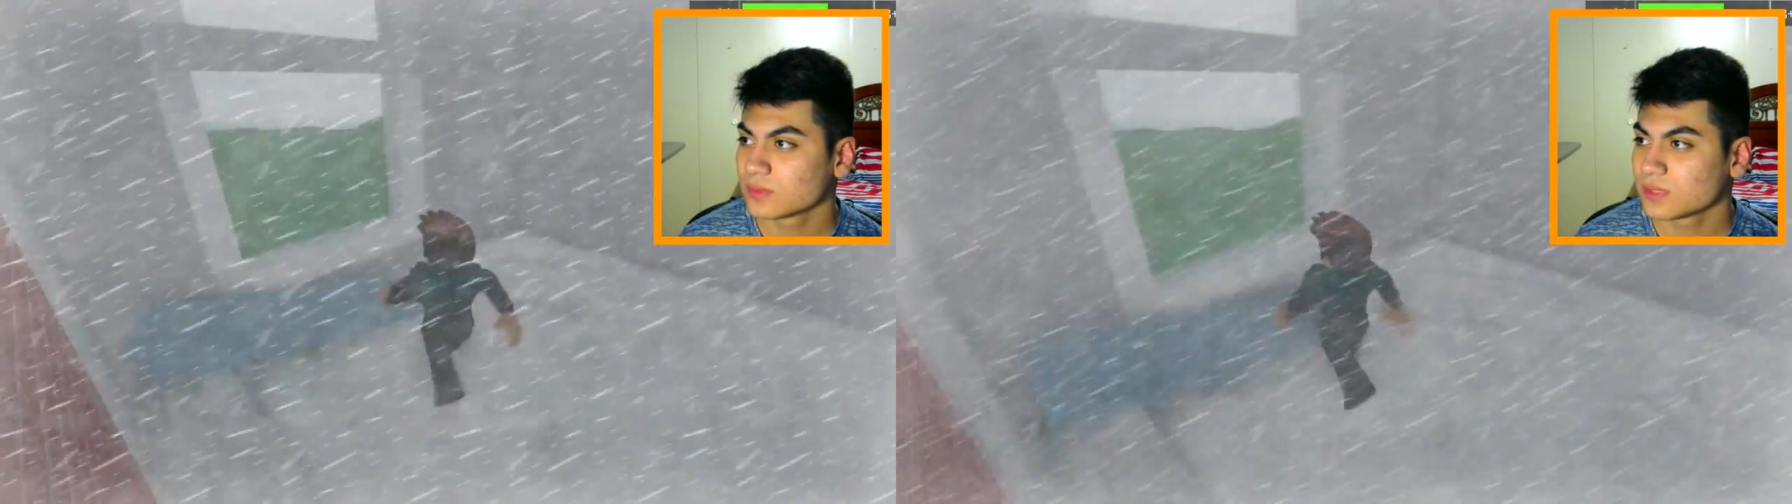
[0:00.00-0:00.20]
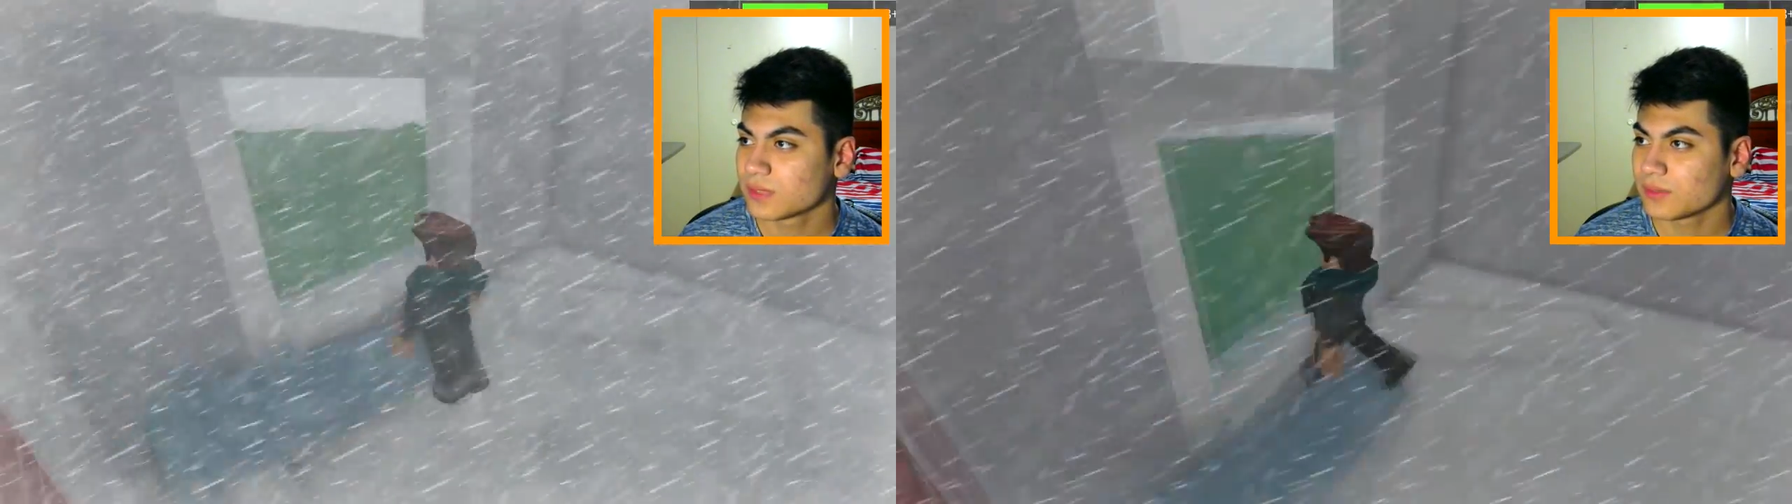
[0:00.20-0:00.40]

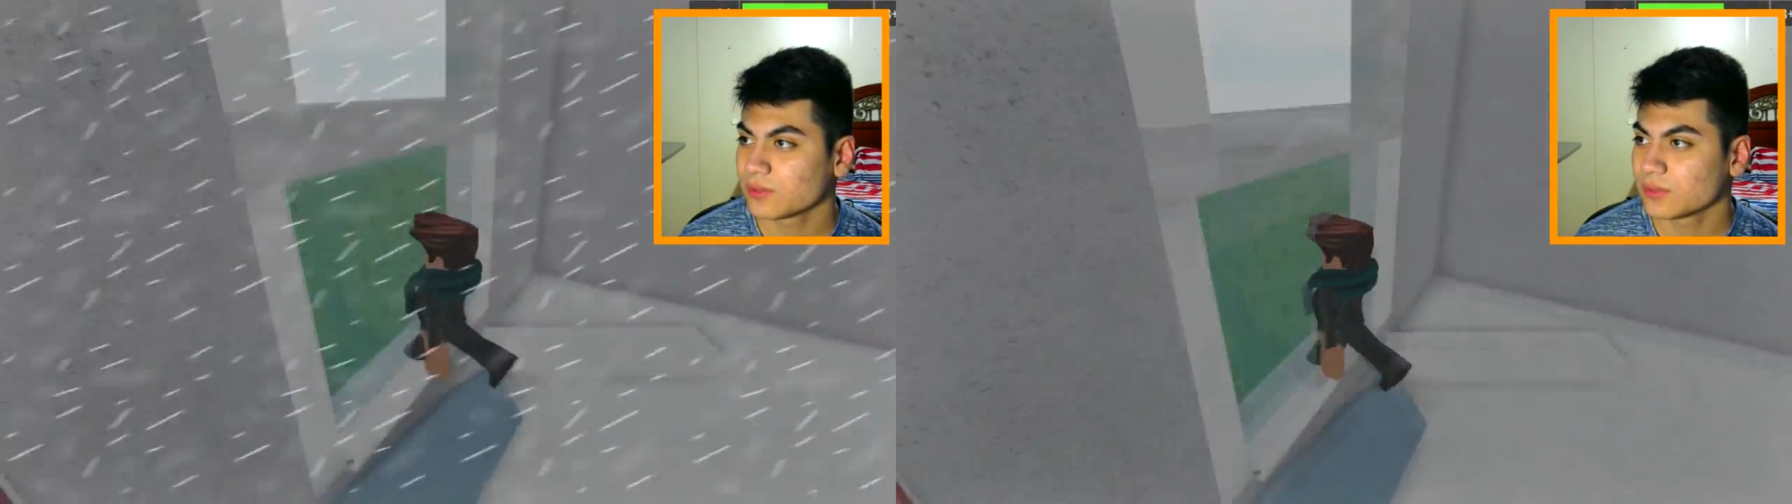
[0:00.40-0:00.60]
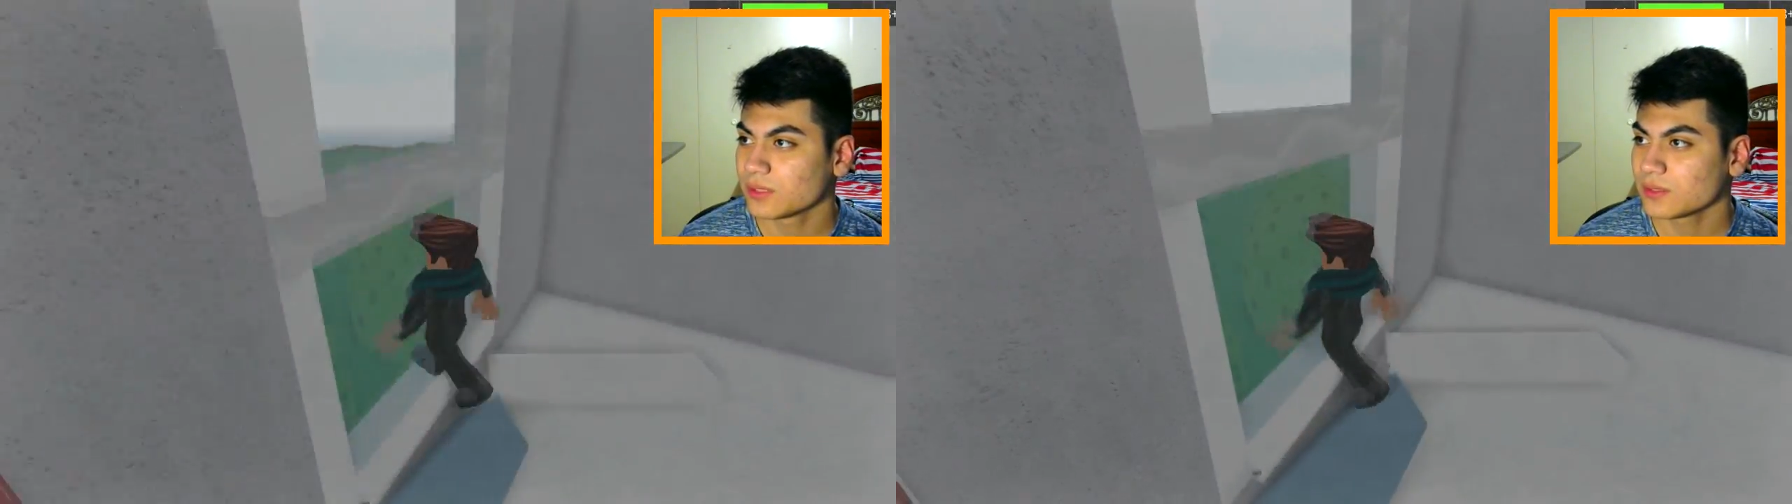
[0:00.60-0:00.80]
Can we go
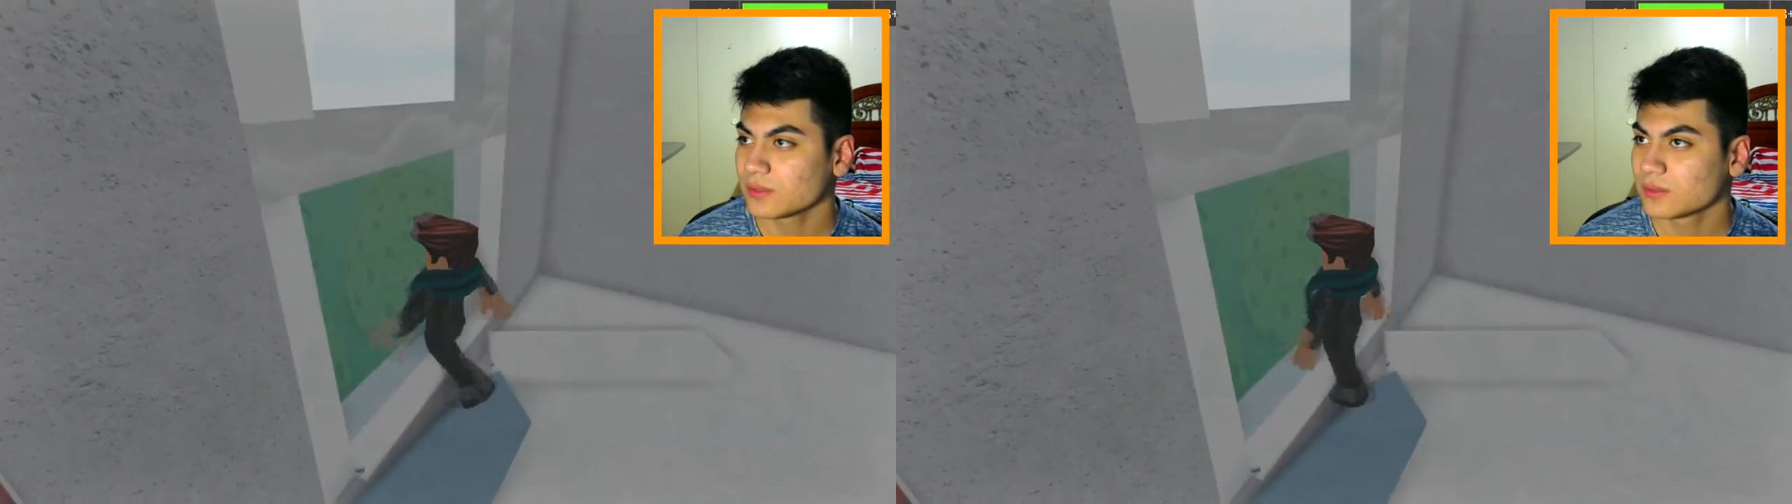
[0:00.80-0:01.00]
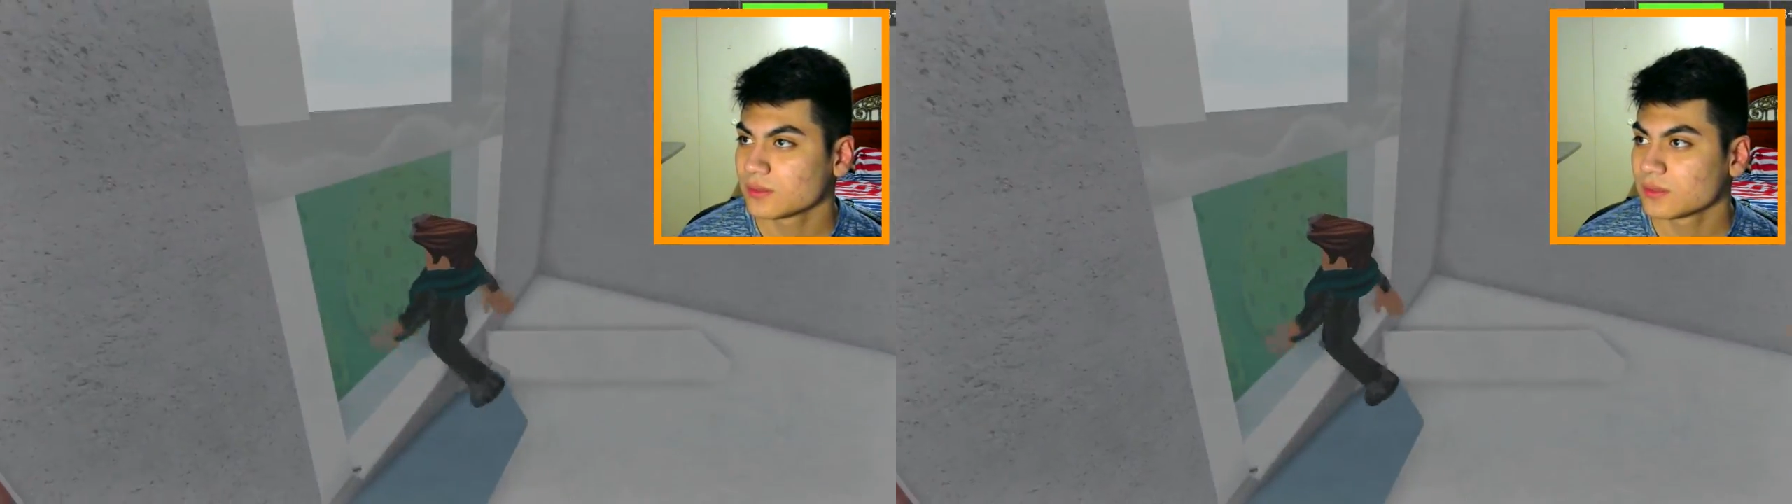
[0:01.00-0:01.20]
here?
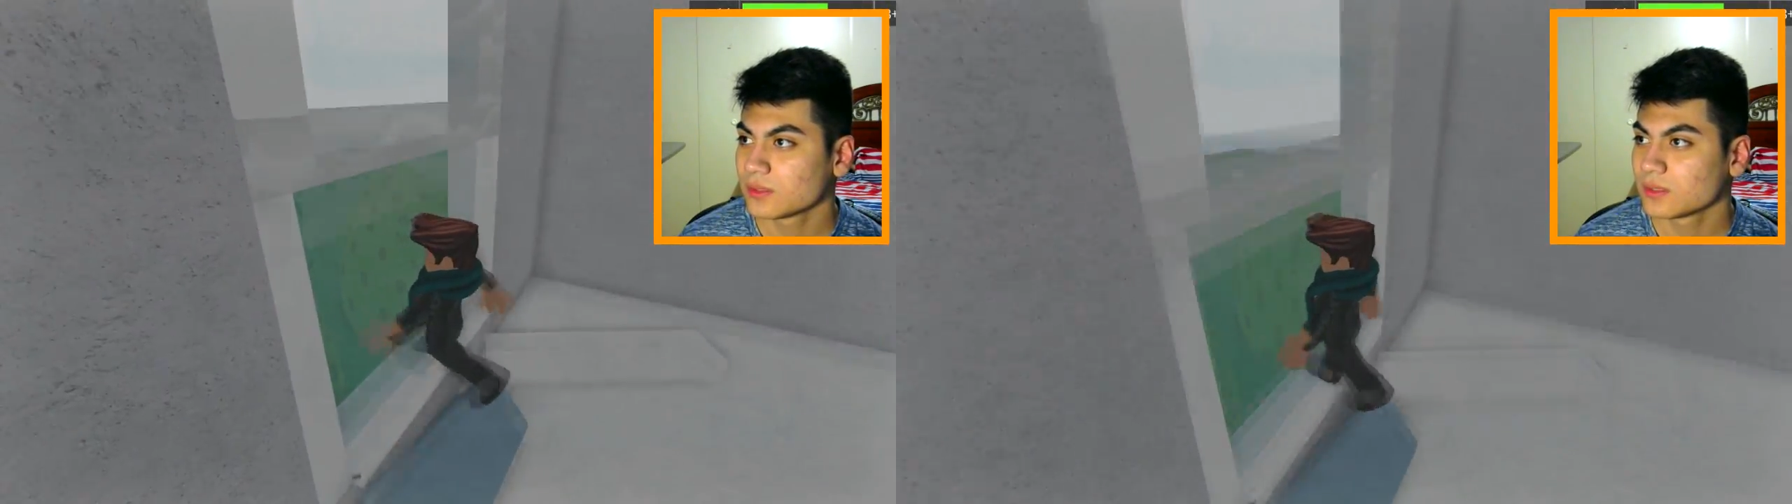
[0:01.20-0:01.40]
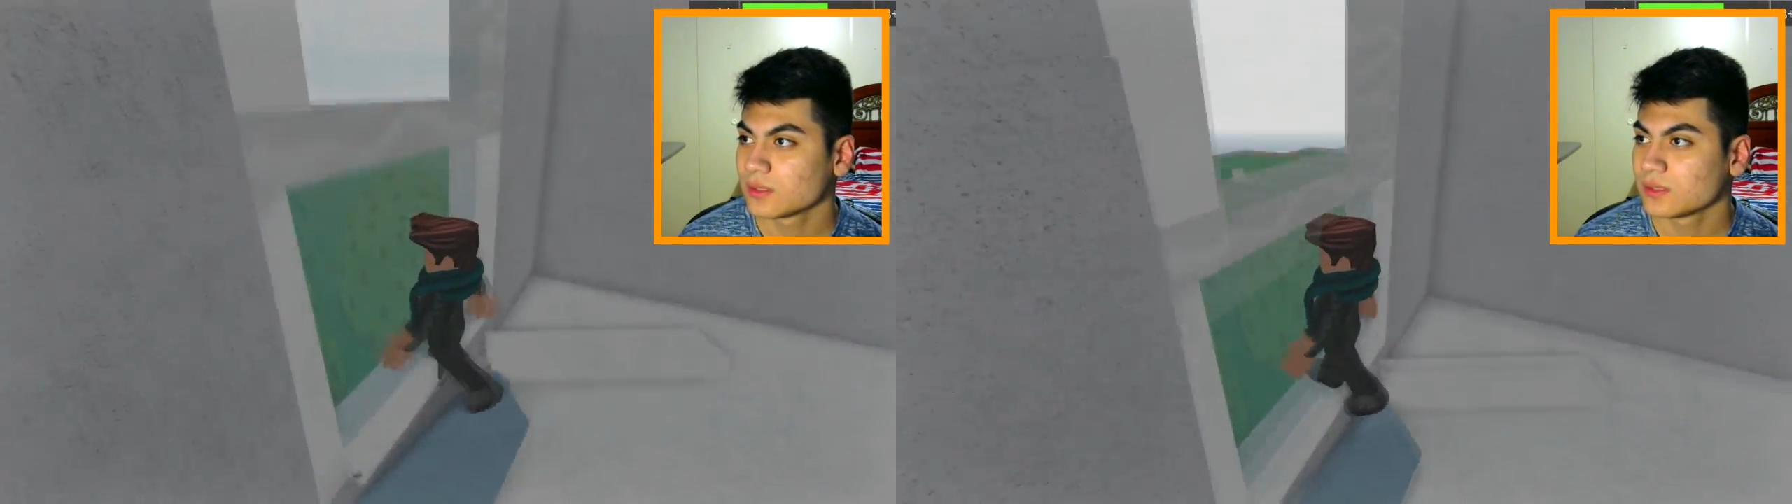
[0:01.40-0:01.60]

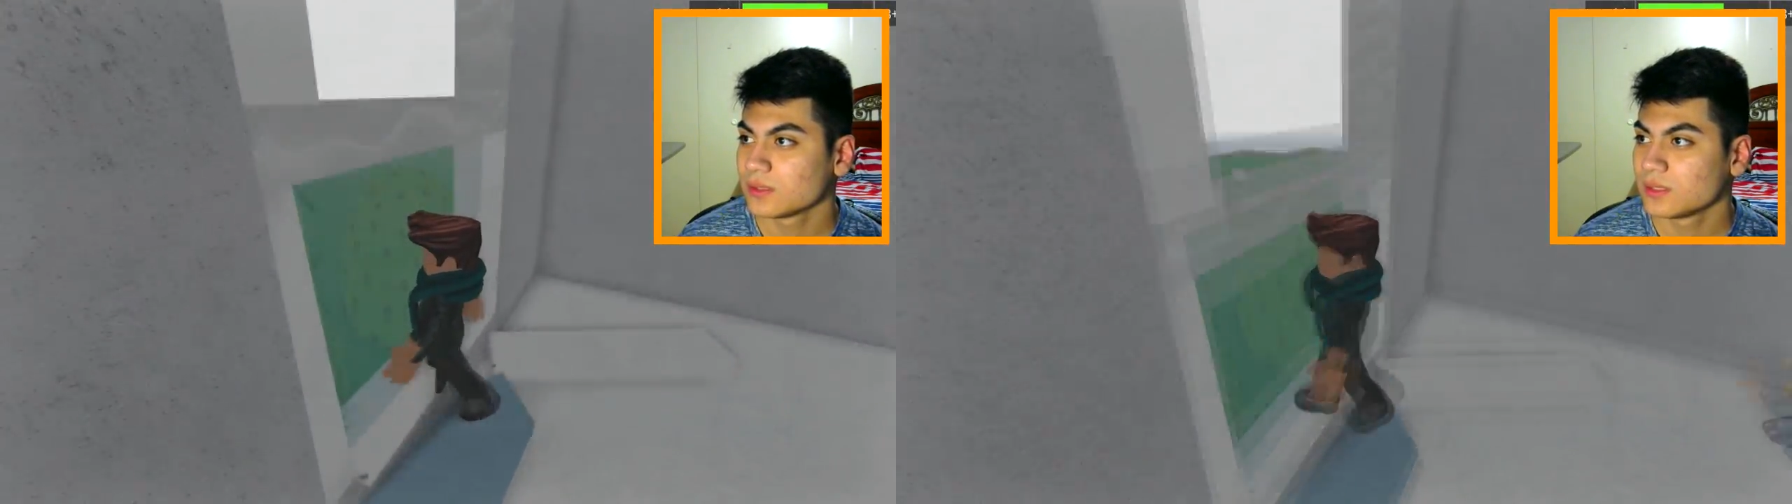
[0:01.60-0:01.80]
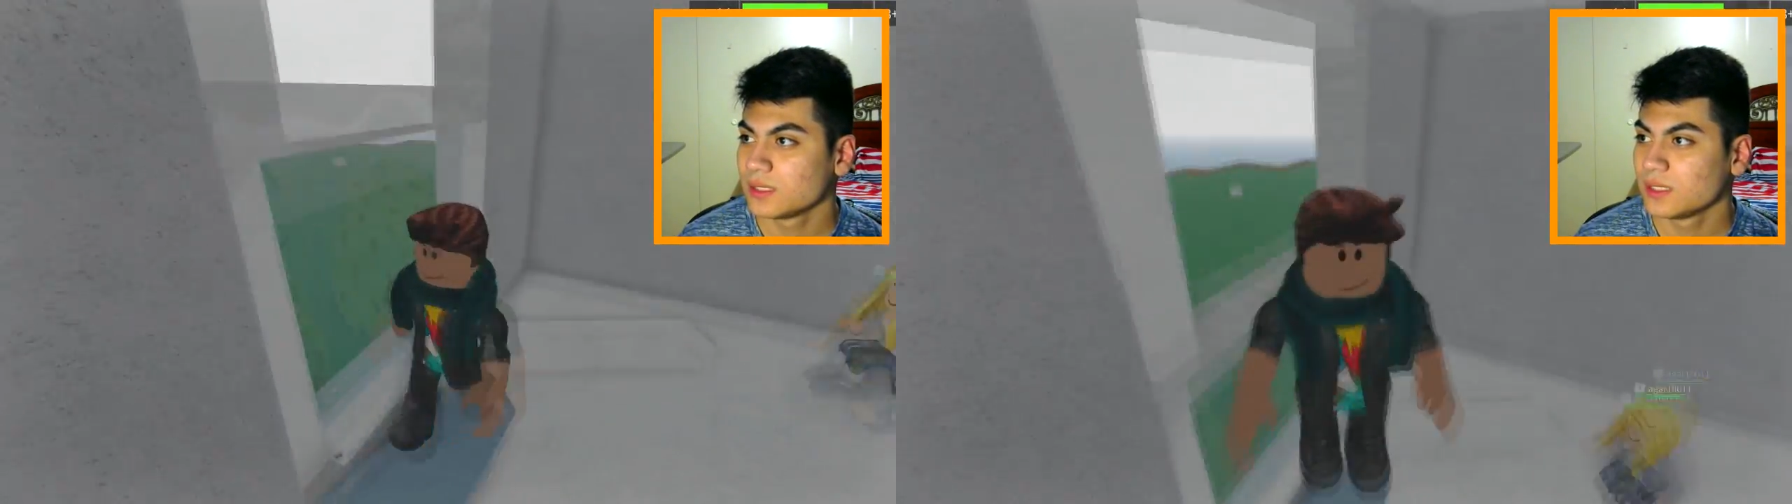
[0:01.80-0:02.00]

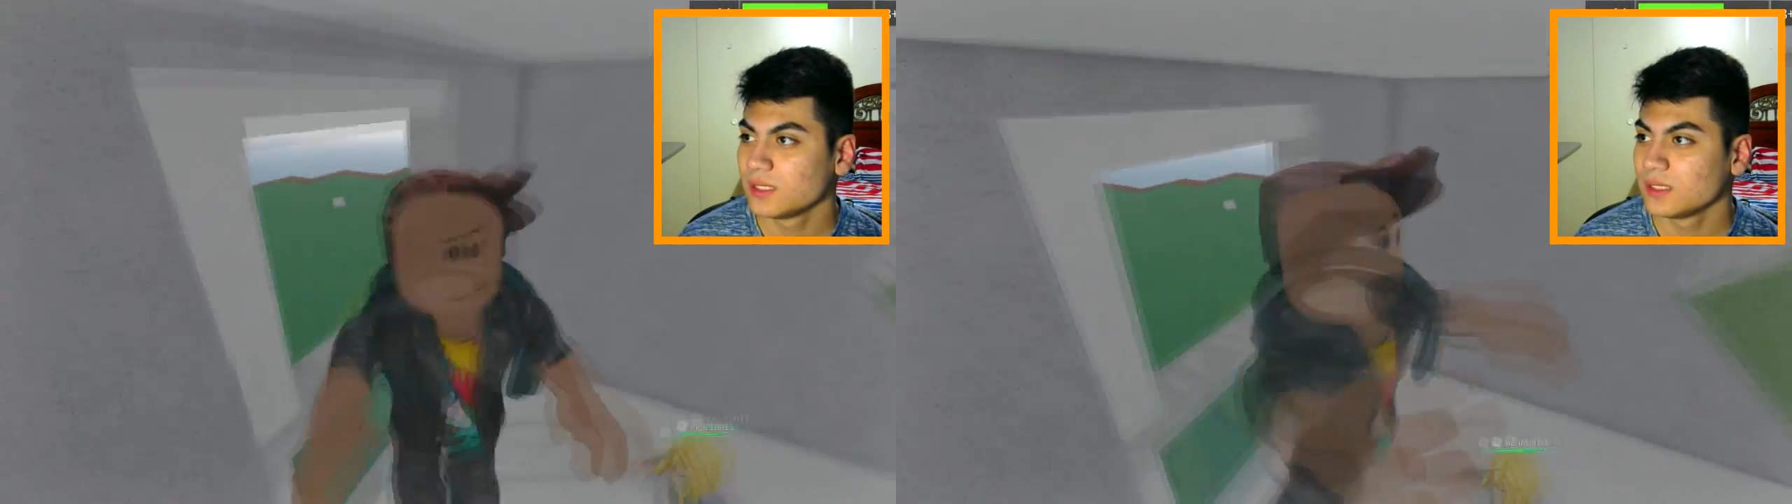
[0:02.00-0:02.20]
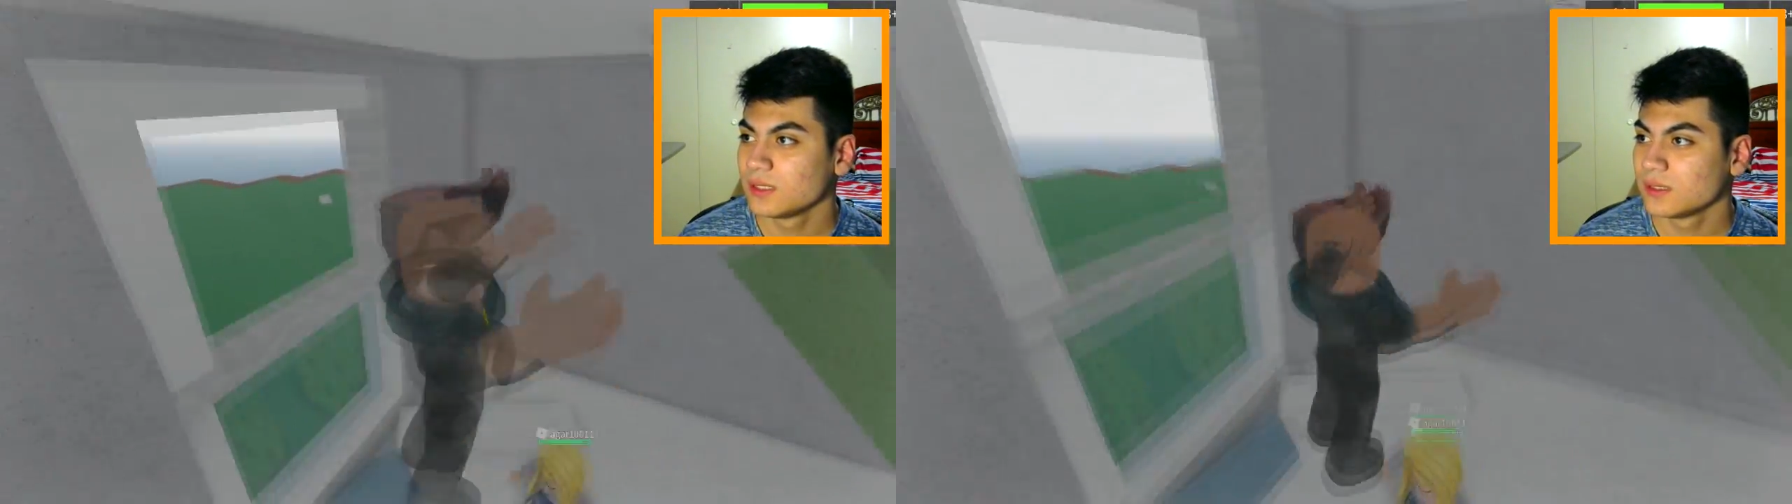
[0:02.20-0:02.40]
Hee.